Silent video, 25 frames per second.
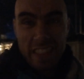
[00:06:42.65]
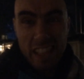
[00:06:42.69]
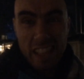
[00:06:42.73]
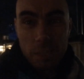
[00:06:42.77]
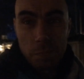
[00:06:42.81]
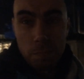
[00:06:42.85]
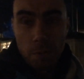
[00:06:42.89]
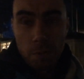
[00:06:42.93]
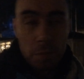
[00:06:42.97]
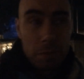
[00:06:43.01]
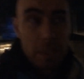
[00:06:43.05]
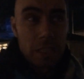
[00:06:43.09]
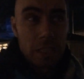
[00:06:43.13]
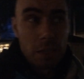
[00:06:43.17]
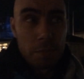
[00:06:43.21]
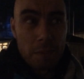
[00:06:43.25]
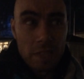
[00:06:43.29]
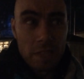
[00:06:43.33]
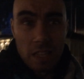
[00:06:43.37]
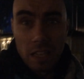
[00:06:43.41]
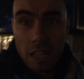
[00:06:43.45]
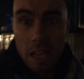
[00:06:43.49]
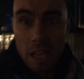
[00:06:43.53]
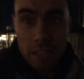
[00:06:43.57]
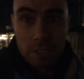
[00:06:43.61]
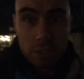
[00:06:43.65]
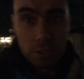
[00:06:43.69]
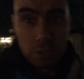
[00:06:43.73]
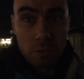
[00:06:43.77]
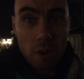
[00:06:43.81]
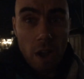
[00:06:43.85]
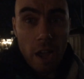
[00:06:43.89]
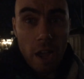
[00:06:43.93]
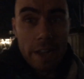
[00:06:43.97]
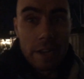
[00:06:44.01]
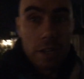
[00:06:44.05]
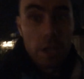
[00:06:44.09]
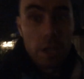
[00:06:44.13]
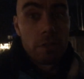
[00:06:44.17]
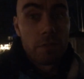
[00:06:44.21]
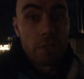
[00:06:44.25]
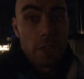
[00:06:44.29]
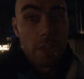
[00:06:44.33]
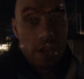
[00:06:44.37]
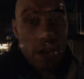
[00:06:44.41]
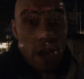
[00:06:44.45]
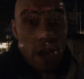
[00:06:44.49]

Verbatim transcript: That's probably going to be the last ride of the